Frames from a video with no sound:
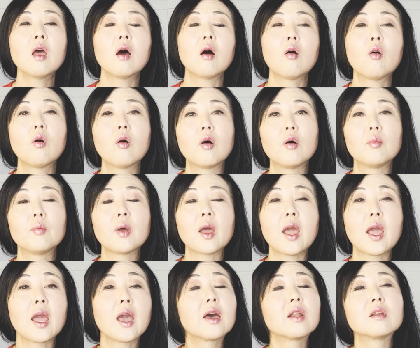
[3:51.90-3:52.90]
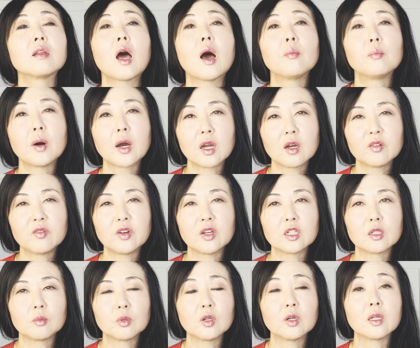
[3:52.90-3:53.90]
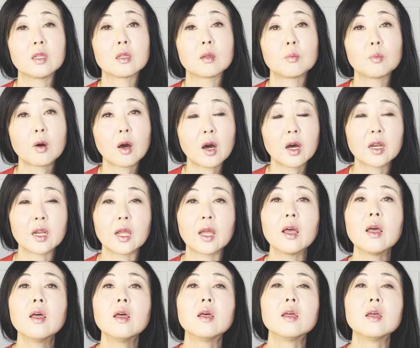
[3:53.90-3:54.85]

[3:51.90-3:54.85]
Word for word: um, and not bioavailable in the body.